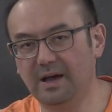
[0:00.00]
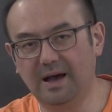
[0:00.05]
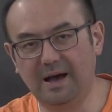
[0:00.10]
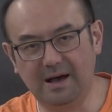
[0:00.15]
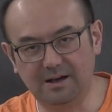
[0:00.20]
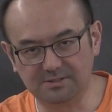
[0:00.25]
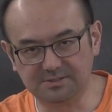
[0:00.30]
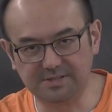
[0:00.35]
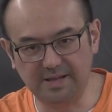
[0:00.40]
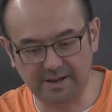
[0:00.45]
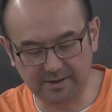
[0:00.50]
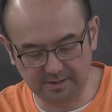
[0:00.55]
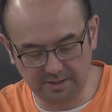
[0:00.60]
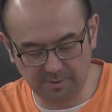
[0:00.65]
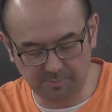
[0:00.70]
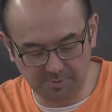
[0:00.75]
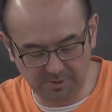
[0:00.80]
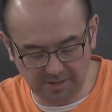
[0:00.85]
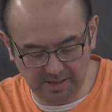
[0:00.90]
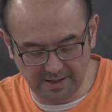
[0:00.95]
How's that
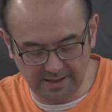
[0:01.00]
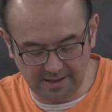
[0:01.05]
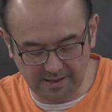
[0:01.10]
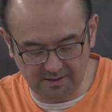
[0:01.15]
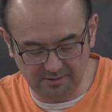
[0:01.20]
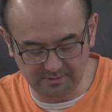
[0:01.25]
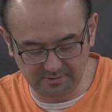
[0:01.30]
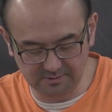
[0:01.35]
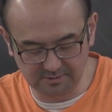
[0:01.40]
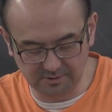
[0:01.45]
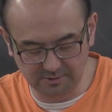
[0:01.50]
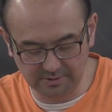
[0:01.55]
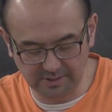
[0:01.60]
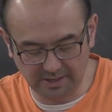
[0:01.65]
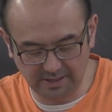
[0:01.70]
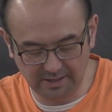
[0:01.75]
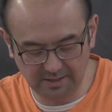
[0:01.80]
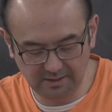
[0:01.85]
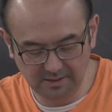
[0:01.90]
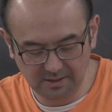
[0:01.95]
going to play out?
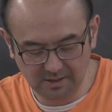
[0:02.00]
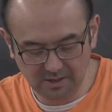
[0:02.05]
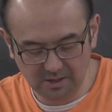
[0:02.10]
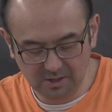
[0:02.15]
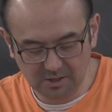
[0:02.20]
Okay?